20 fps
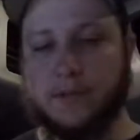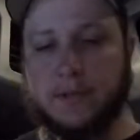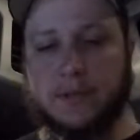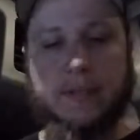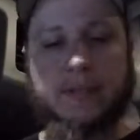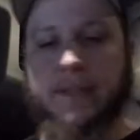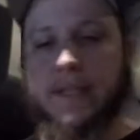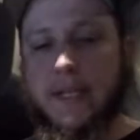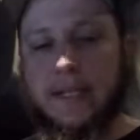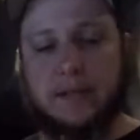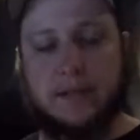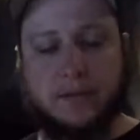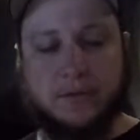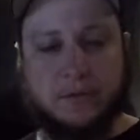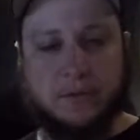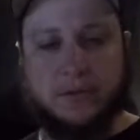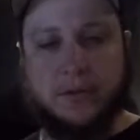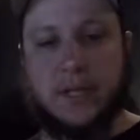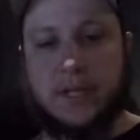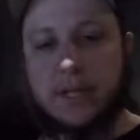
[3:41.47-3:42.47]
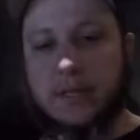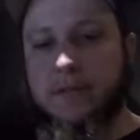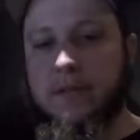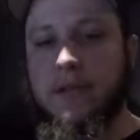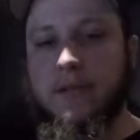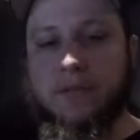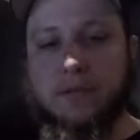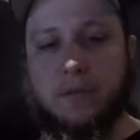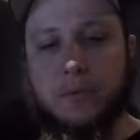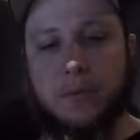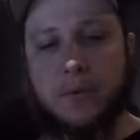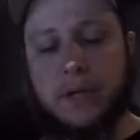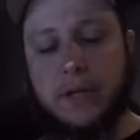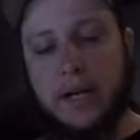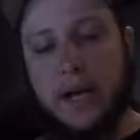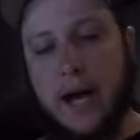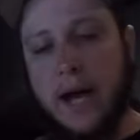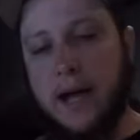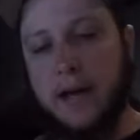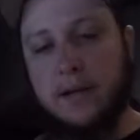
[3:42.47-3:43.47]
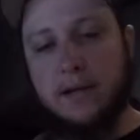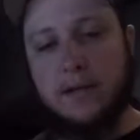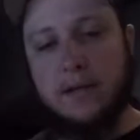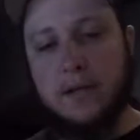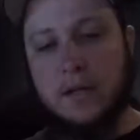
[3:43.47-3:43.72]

diseases or sicknesses or whatnot.